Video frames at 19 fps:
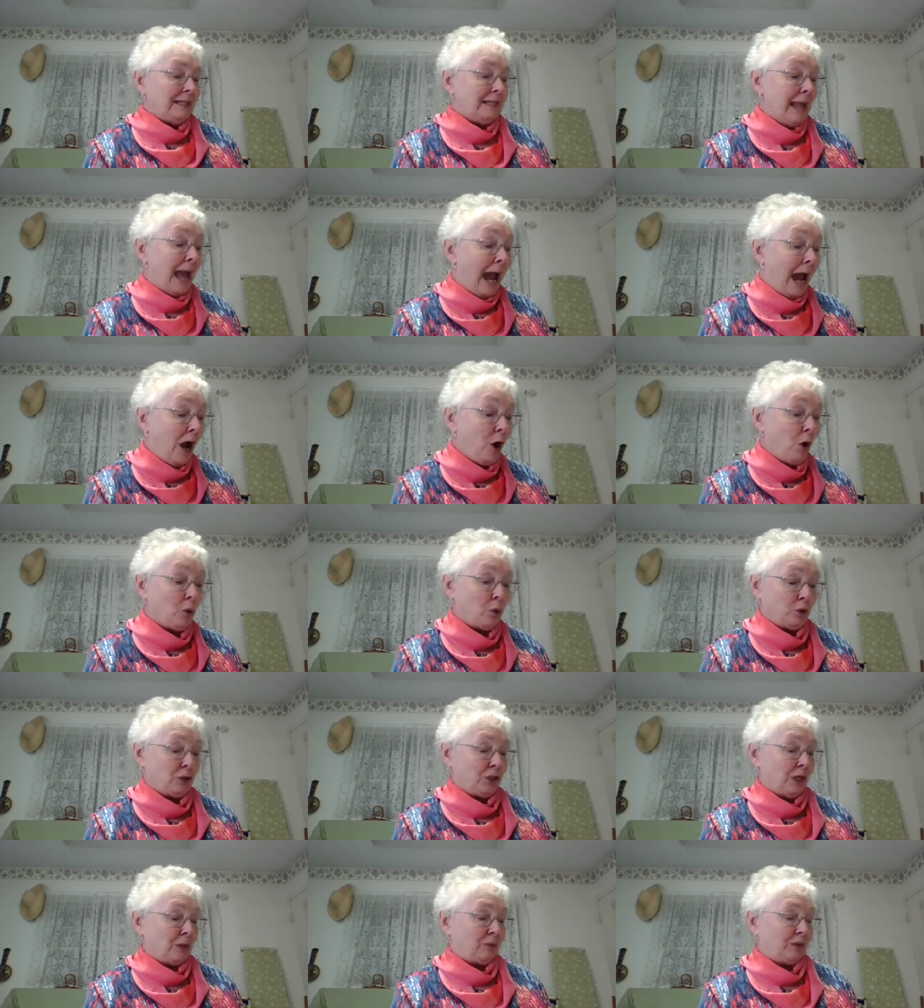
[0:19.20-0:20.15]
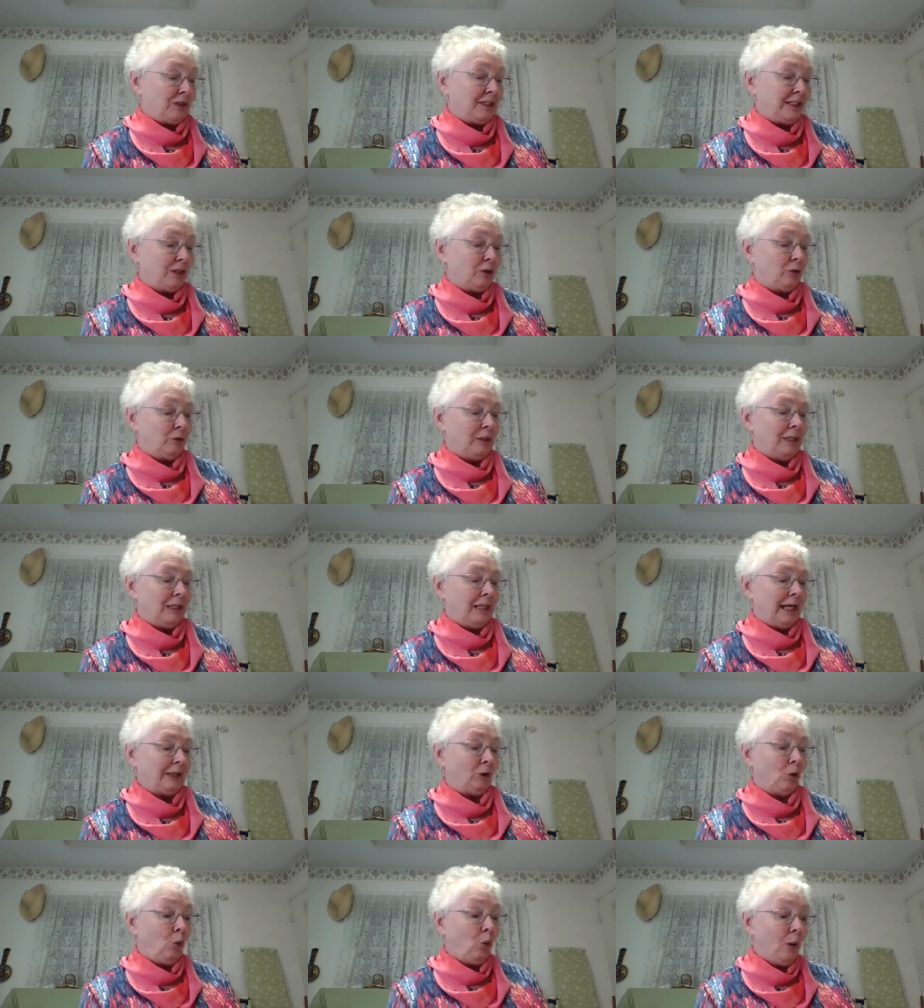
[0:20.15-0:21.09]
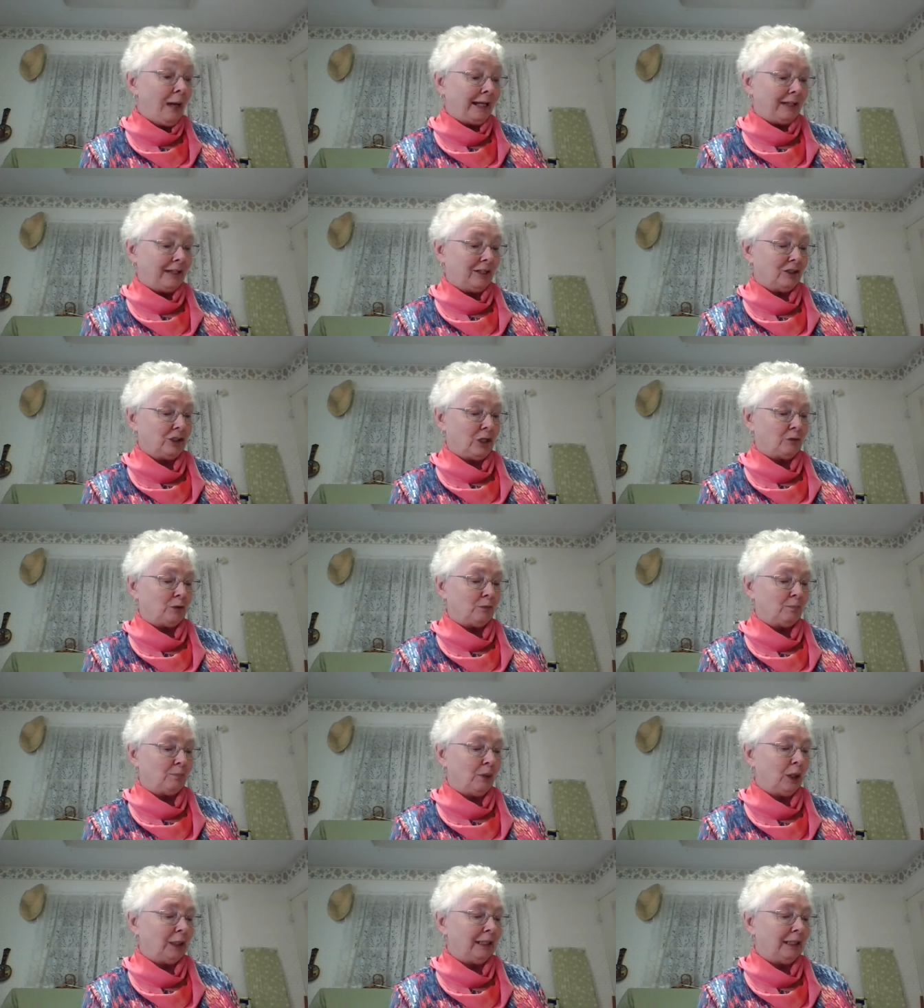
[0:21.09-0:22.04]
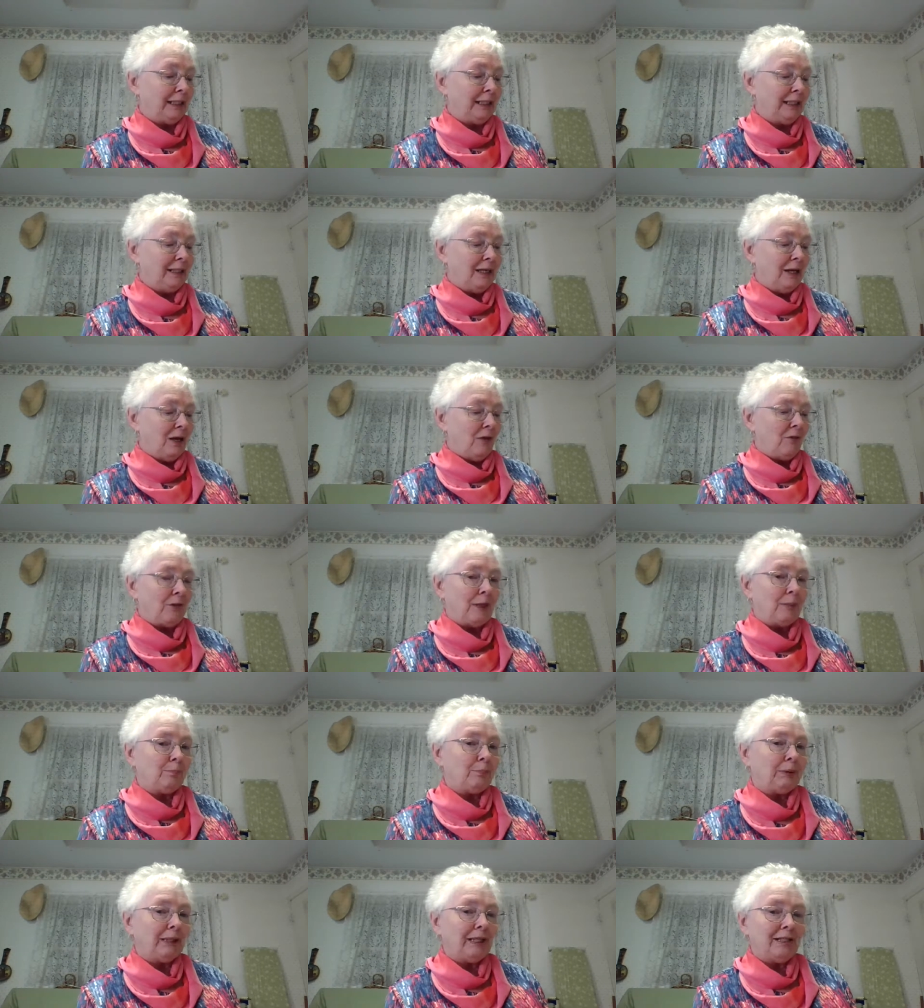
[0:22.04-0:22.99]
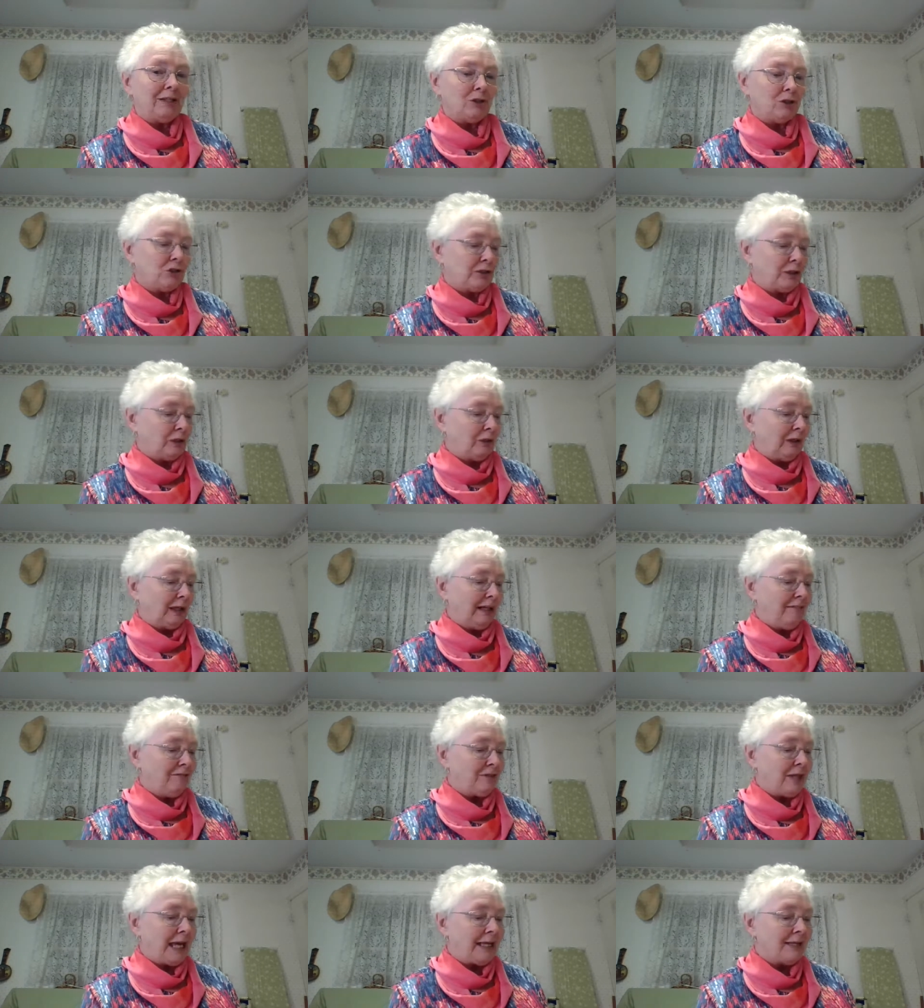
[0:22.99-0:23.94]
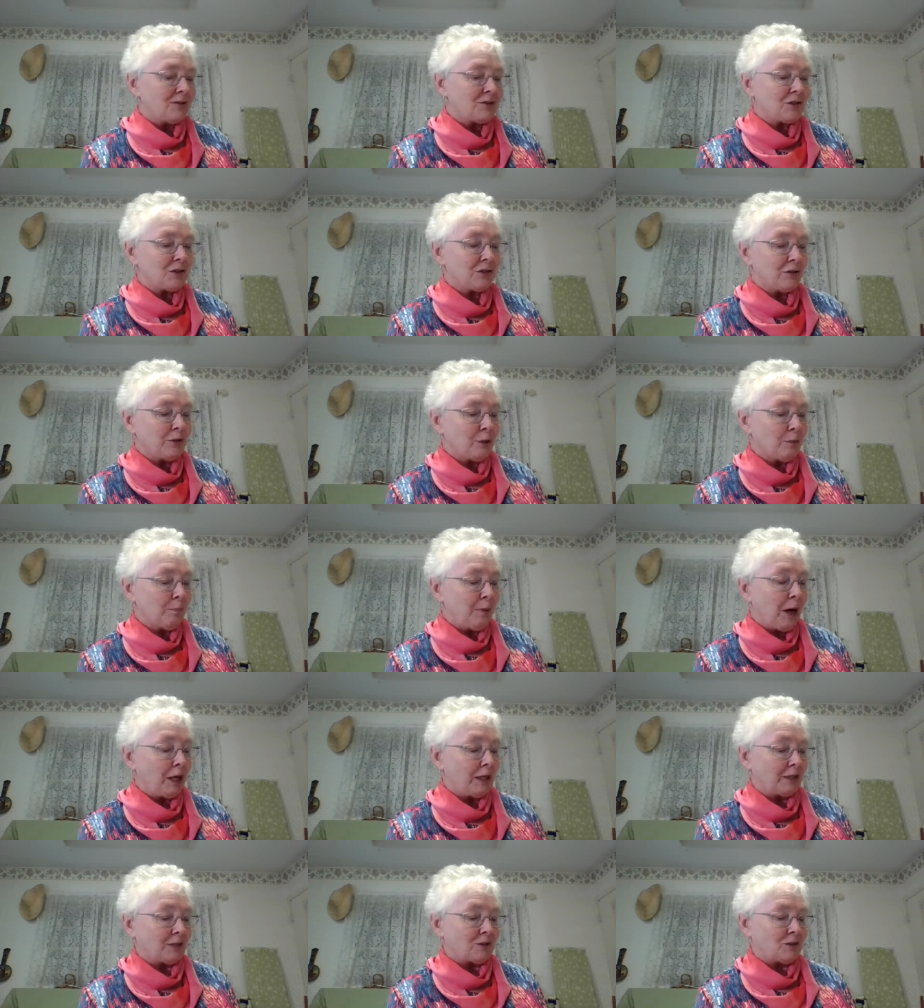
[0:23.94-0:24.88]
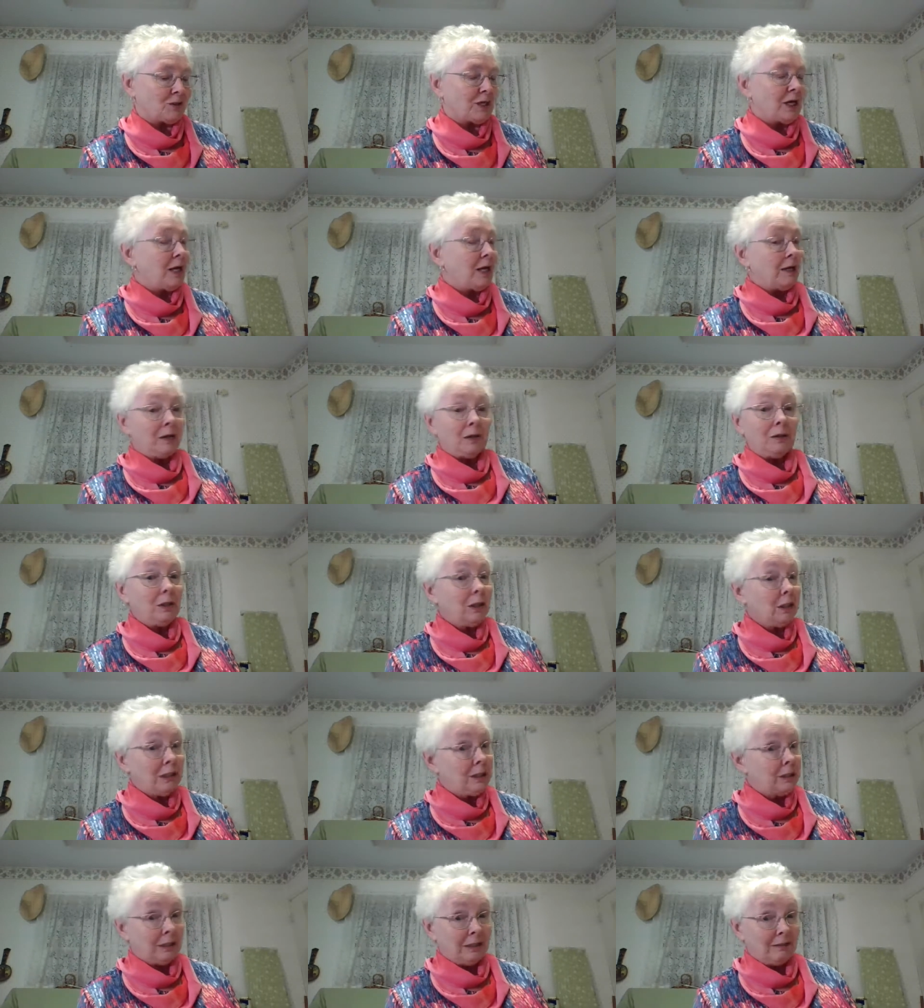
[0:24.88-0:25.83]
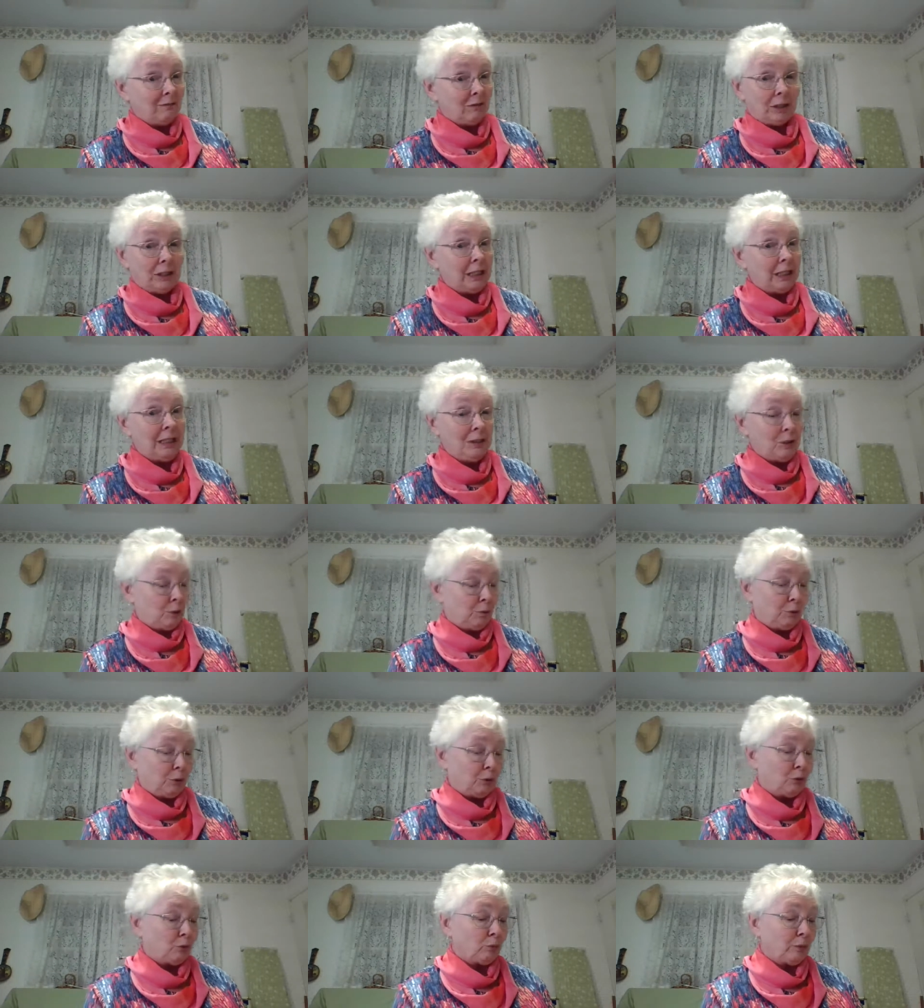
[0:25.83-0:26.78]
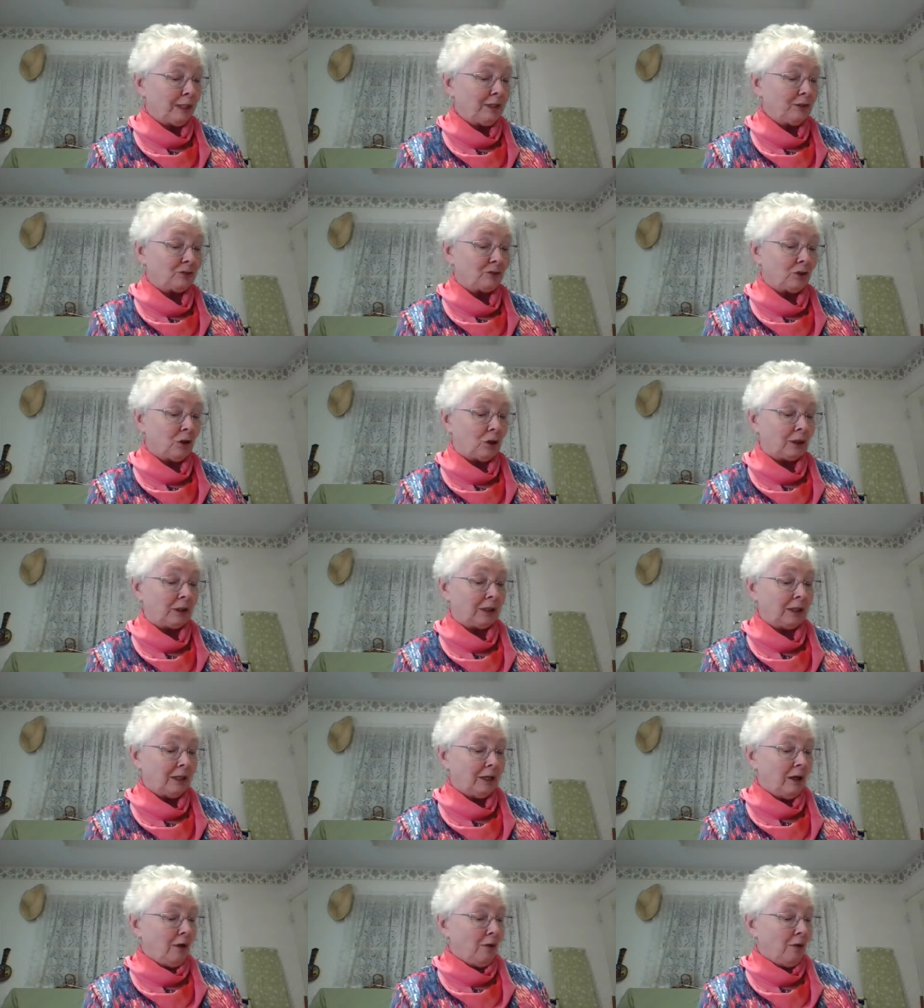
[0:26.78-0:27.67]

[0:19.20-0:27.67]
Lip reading: Now, shouted Diggory, and quick, shouted Polly. They plunged their left hands into their pockets. They didn't even need to put the rings on.